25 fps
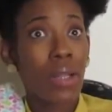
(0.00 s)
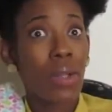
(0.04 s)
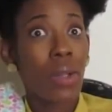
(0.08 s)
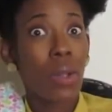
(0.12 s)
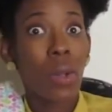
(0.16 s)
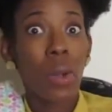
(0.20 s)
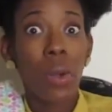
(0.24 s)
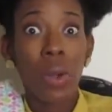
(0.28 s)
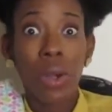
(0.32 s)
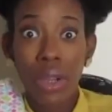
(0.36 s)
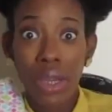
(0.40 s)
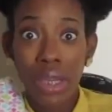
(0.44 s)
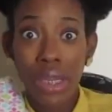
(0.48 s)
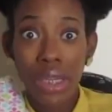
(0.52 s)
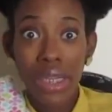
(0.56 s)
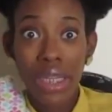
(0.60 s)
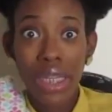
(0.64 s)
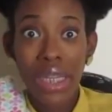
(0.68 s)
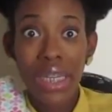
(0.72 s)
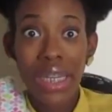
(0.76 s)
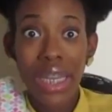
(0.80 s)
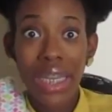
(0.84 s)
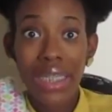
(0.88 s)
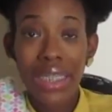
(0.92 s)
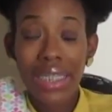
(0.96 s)
Lord, the
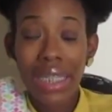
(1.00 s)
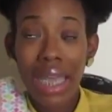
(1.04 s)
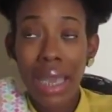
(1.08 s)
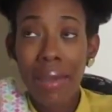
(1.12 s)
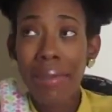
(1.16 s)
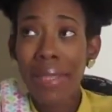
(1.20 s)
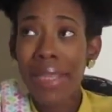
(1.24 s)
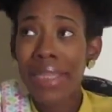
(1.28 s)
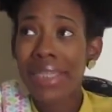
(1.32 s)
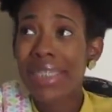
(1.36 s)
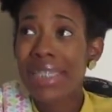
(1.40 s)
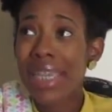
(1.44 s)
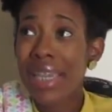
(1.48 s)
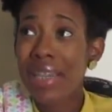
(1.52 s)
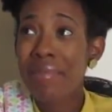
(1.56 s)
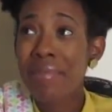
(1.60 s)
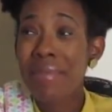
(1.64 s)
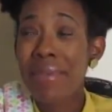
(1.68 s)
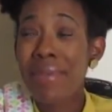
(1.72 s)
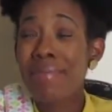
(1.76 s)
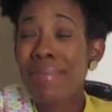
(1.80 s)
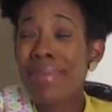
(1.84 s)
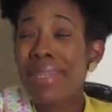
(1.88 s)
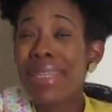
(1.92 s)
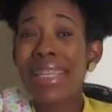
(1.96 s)
next time they check
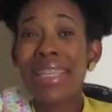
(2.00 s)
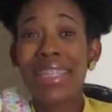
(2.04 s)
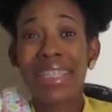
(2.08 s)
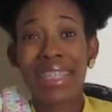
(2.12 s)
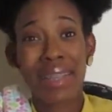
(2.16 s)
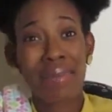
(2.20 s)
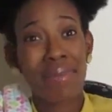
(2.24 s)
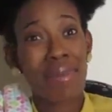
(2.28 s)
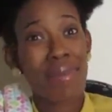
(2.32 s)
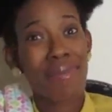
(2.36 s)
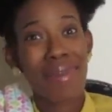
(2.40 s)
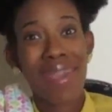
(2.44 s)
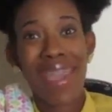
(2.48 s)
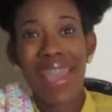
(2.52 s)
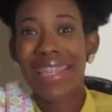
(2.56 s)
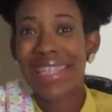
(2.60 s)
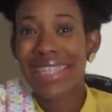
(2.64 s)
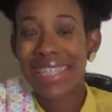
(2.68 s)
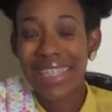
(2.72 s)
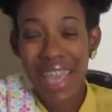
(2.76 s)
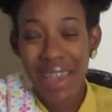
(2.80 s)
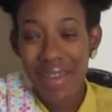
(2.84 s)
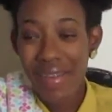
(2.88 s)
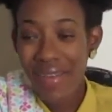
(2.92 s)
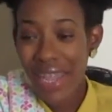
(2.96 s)
me, please let me be at
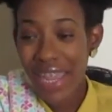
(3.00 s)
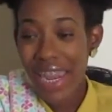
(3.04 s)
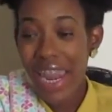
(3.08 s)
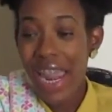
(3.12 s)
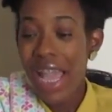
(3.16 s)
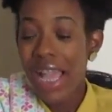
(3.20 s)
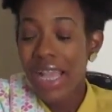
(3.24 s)
7.